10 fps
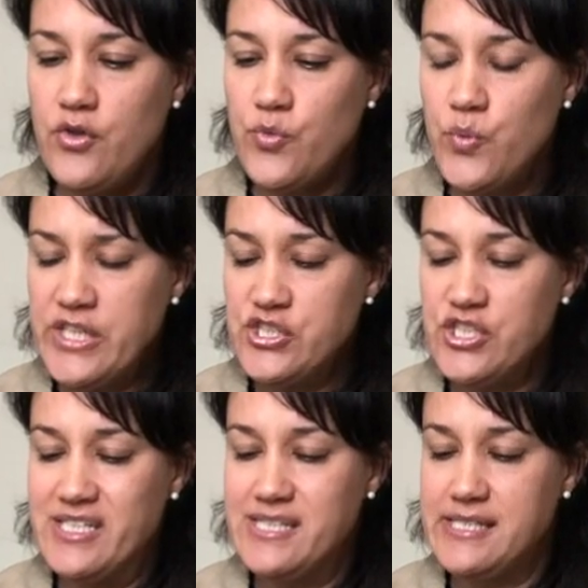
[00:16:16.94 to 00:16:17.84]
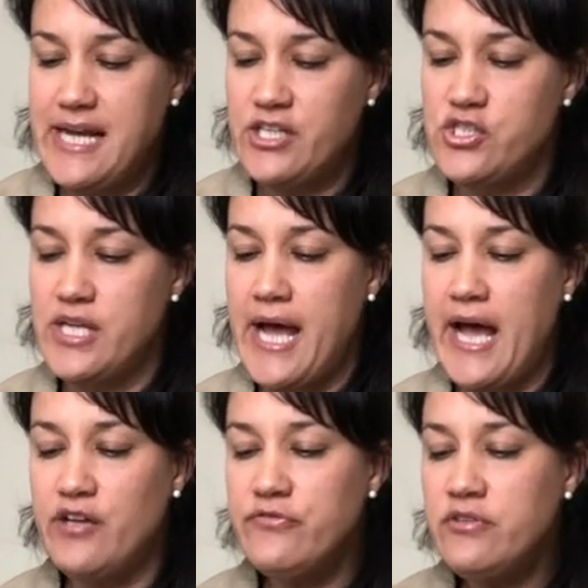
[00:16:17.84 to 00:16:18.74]
The witch snatched a
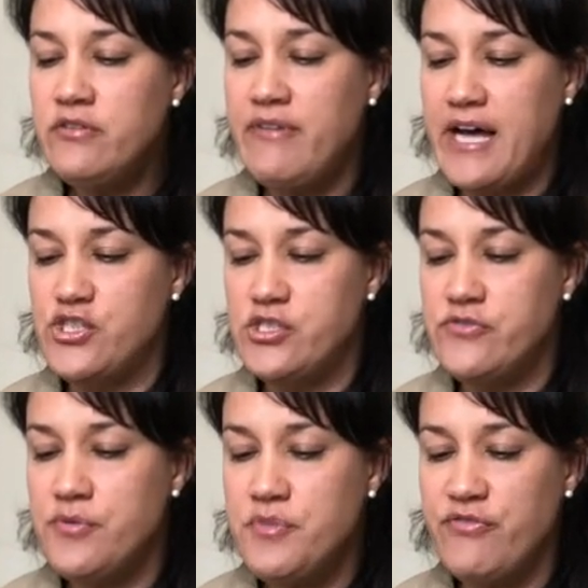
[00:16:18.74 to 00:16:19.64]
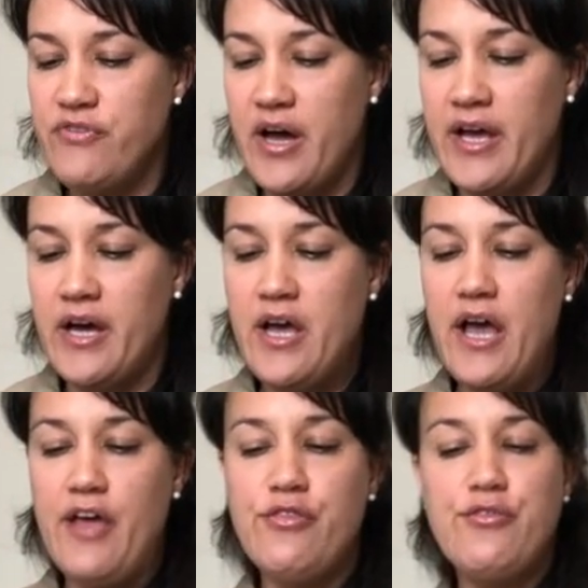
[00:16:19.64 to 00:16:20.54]
handful of ashes from the fire
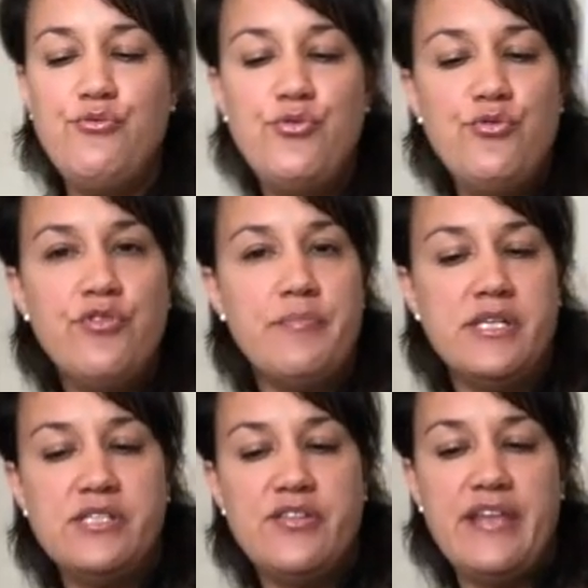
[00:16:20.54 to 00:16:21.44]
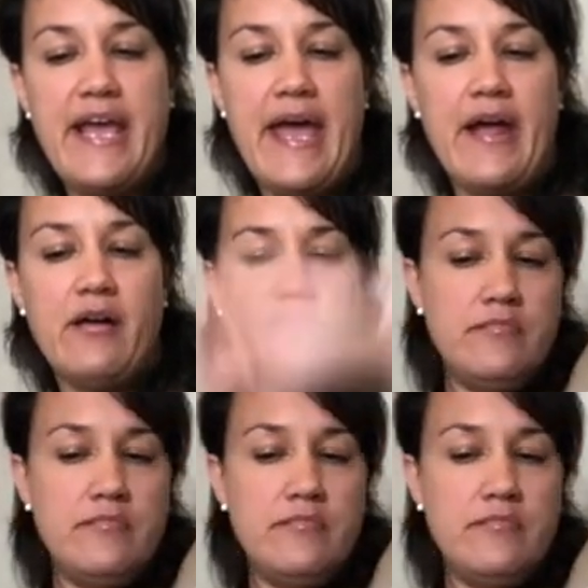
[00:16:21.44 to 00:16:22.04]
and threw them into the air.